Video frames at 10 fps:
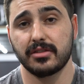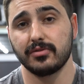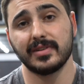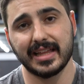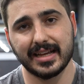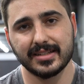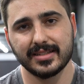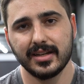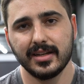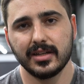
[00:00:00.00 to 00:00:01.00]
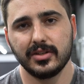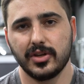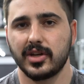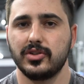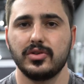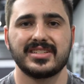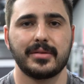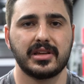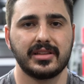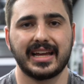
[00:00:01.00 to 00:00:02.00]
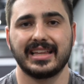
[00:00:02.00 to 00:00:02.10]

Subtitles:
through the legs. You can use something like